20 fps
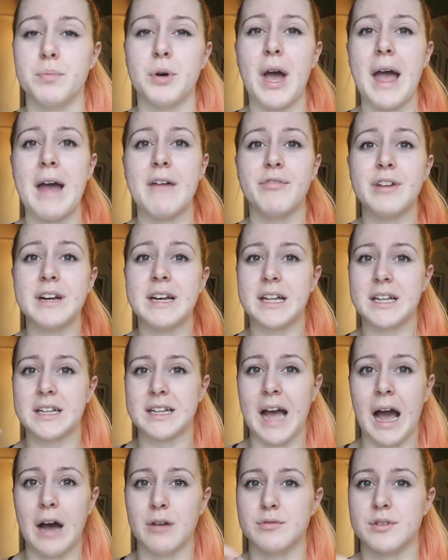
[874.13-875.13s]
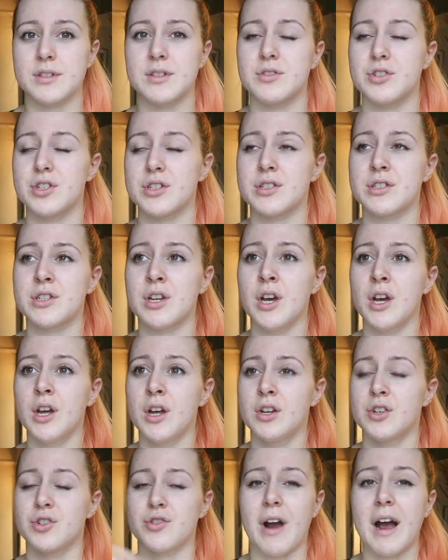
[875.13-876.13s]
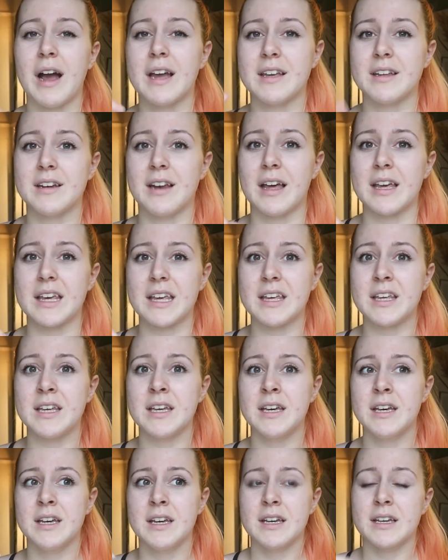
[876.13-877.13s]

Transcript: but every little counts, so just try and like